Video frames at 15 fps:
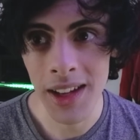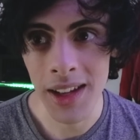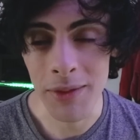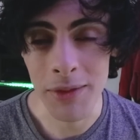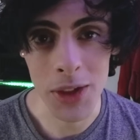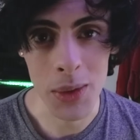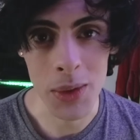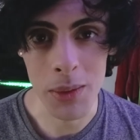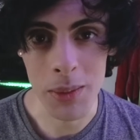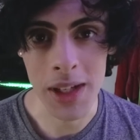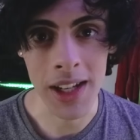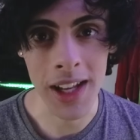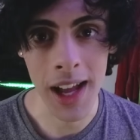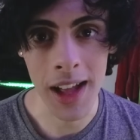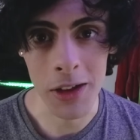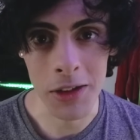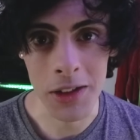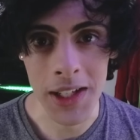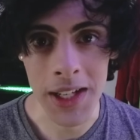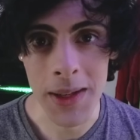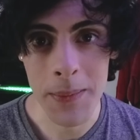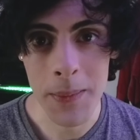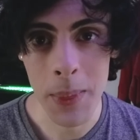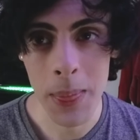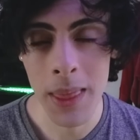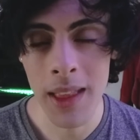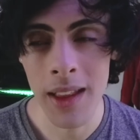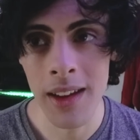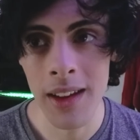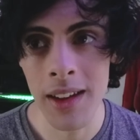and view them in a gallery.
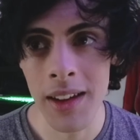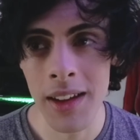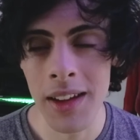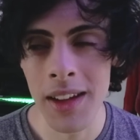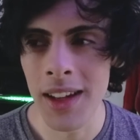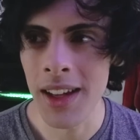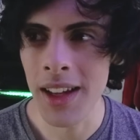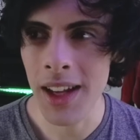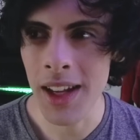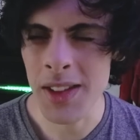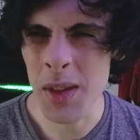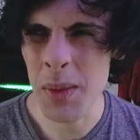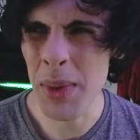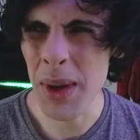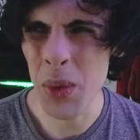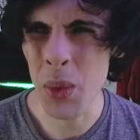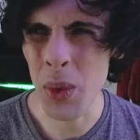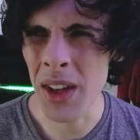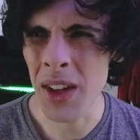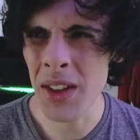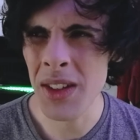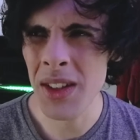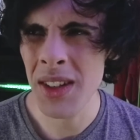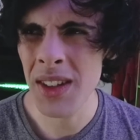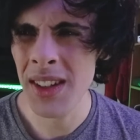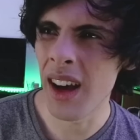It's a bit weird.